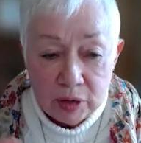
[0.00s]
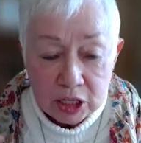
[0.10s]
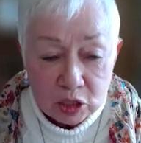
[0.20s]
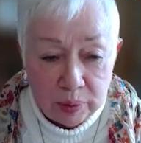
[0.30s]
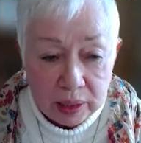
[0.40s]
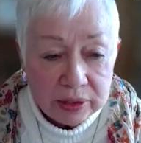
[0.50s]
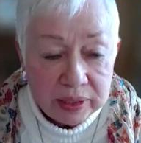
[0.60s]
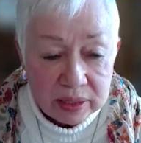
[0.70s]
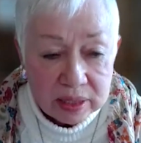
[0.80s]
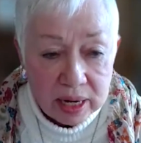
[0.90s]

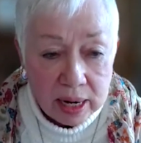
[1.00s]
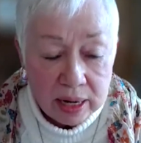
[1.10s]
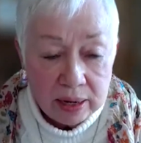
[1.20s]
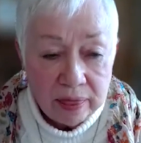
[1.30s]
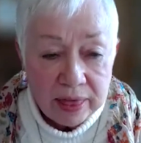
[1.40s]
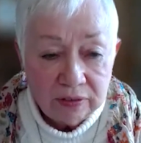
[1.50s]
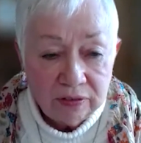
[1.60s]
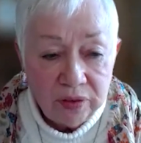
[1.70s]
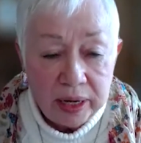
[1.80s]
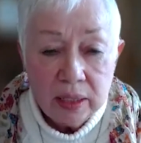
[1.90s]
experiencing that
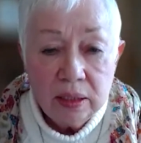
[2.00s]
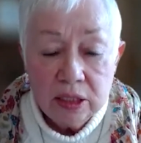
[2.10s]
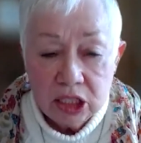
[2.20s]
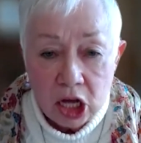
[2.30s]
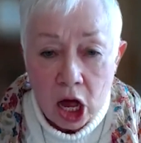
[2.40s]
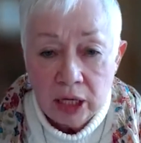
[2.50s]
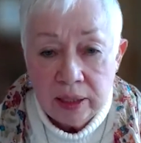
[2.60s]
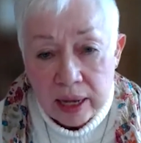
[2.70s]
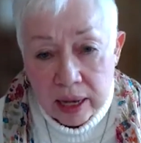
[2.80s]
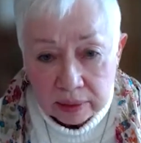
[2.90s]
feels
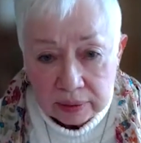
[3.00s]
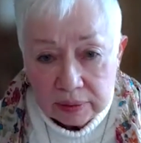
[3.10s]
godly